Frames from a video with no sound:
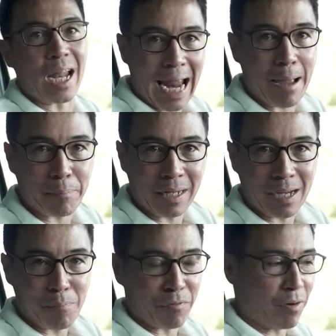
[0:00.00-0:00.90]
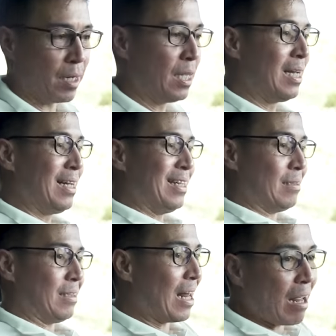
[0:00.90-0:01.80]
lot happening up front.
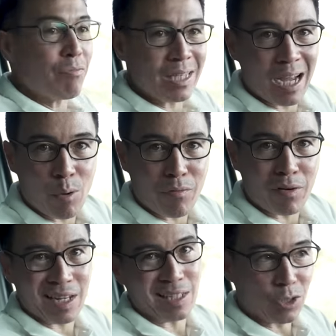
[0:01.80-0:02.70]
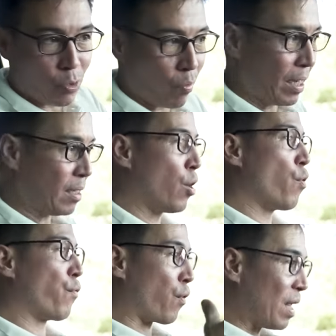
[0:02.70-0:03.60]
Not everything, however, is great.
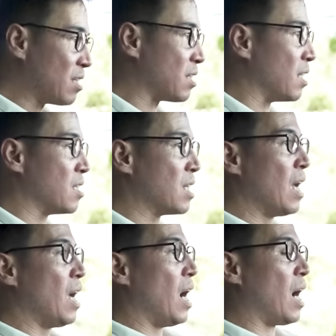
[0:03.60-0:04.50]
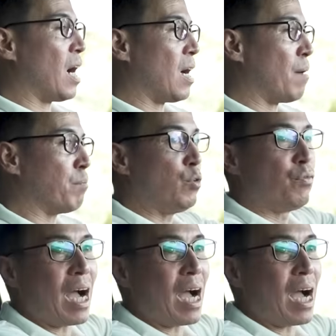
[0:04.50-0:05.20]
For instance, um, you've